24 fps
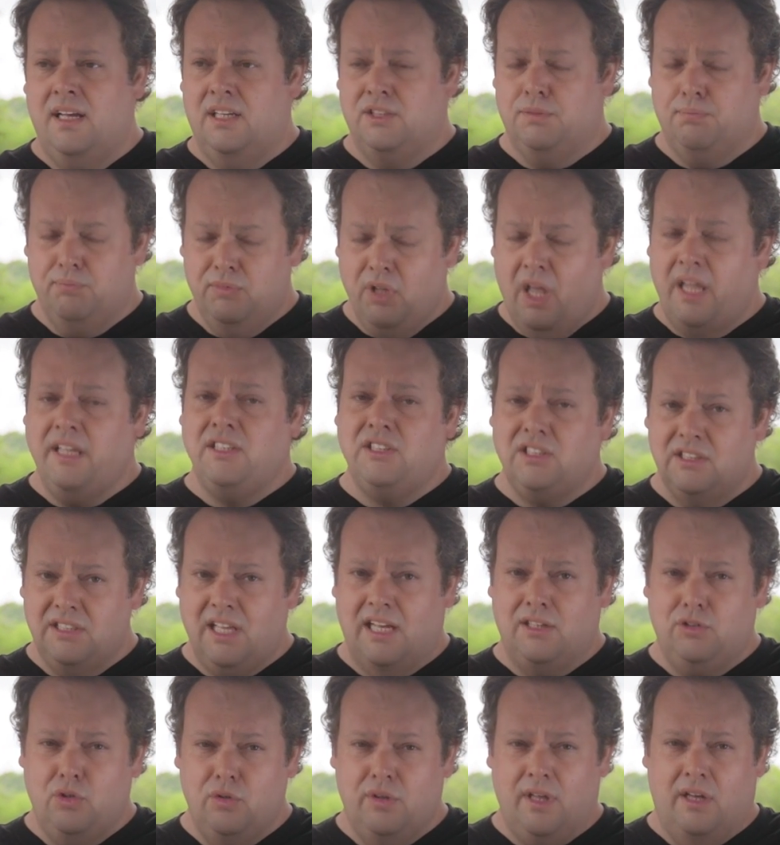As nice as
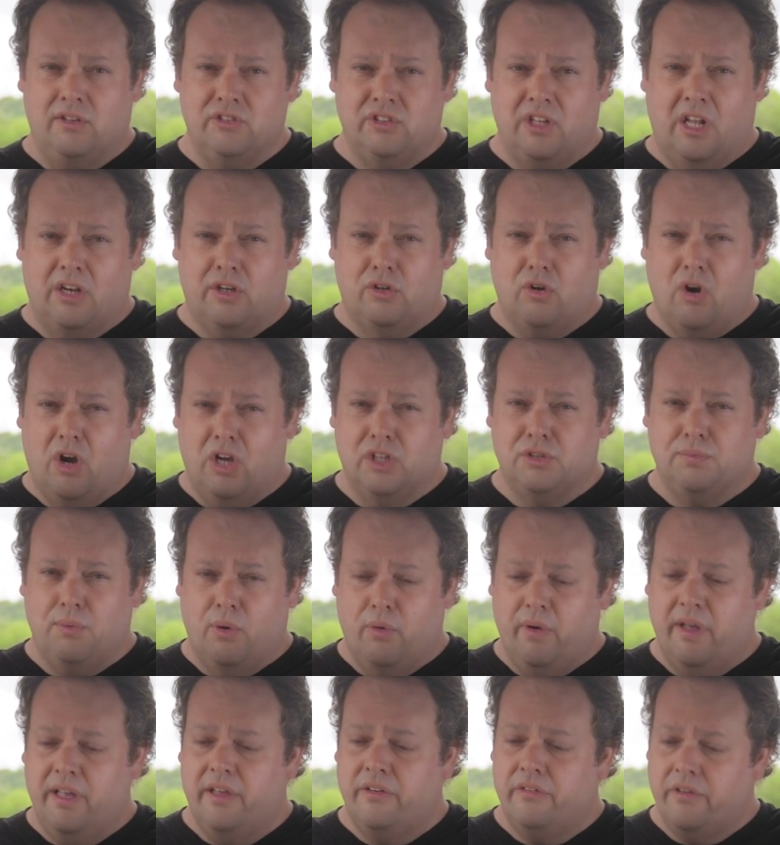that $2,000
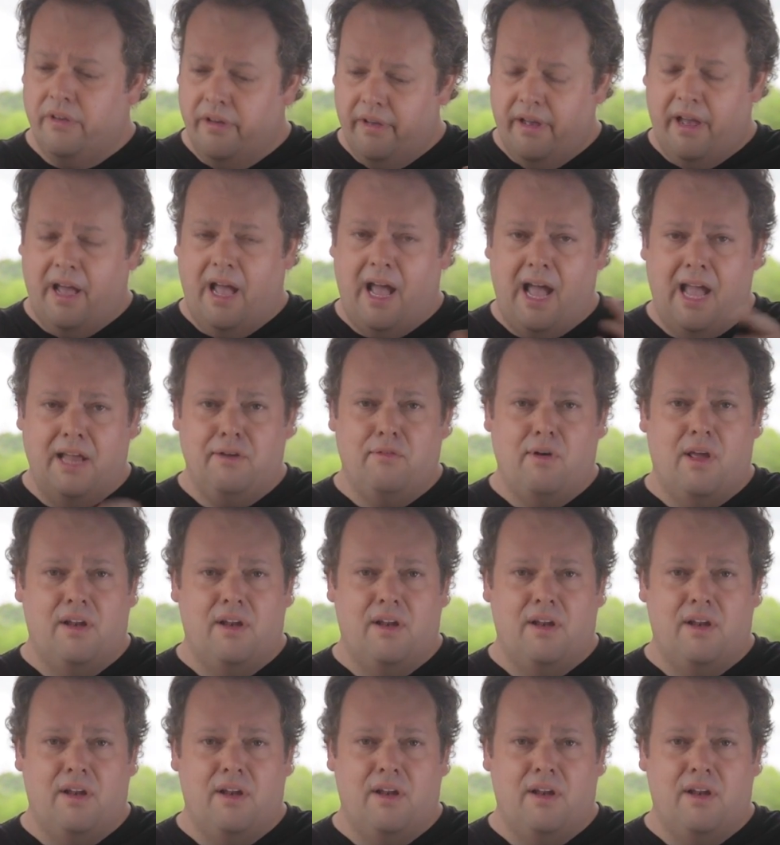crossbow is, I'd